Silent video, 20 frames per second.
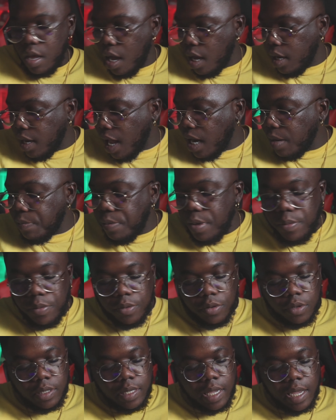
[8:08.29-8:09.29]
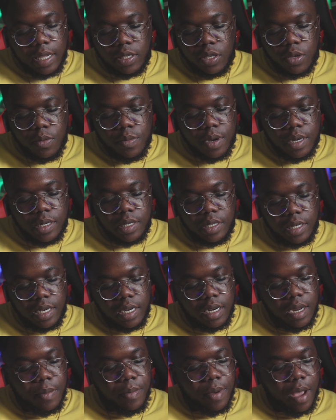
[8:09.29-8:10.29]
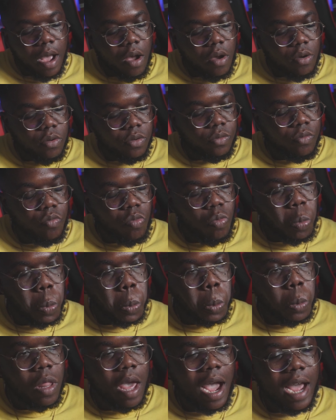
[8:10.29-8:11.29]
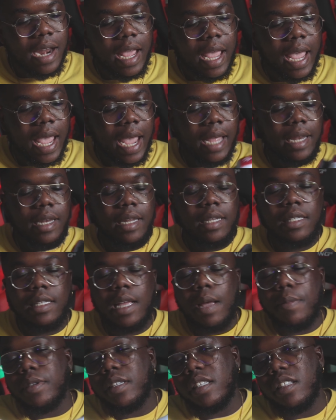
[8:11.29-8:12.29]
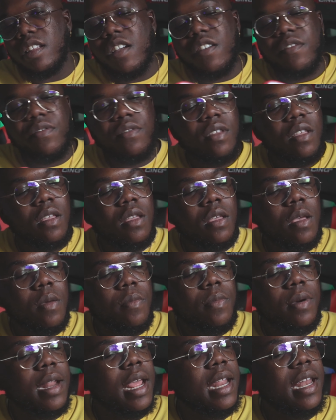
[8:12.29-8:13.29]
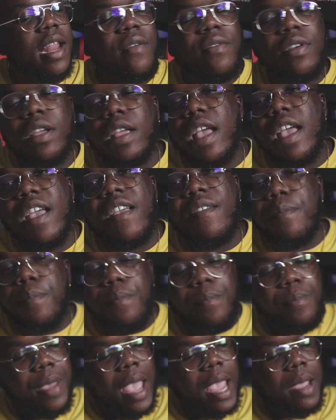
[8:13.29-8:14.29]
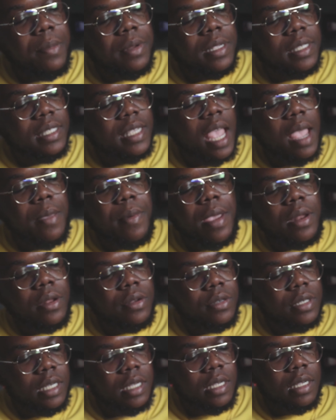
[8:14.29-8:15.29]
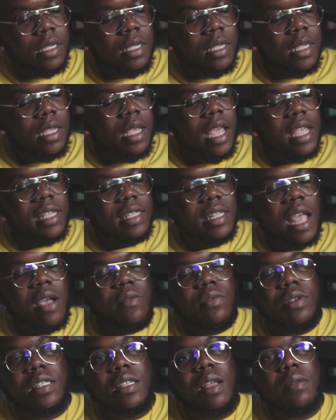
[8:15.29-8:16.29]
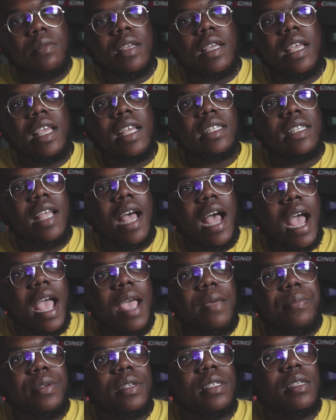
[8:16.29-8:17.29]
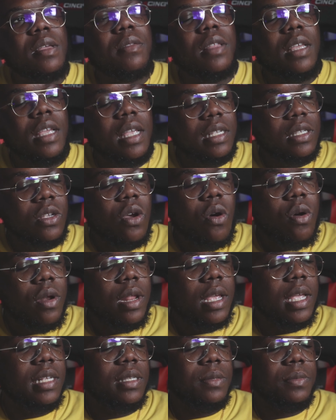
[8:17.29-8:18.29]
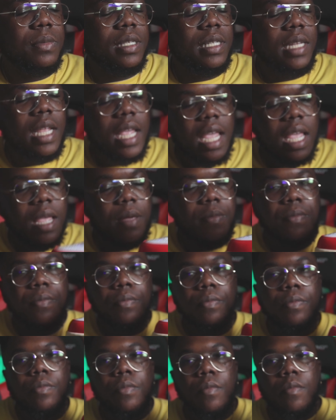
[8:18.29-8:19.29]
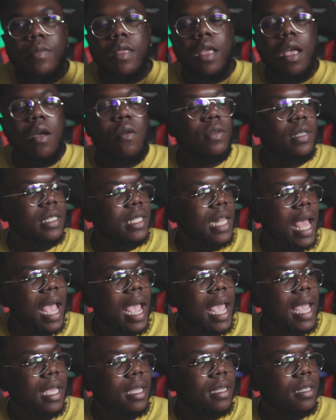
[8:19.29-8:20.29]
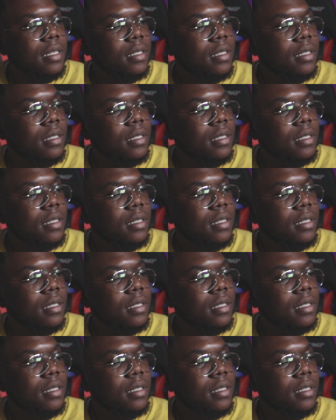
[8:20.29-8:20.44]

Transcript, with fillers: a lot of people say so much shit about how they hate this type of stuff, but they never gave Date the same energy. It's like when something gets hype and something gets going and gets some steam, it was like,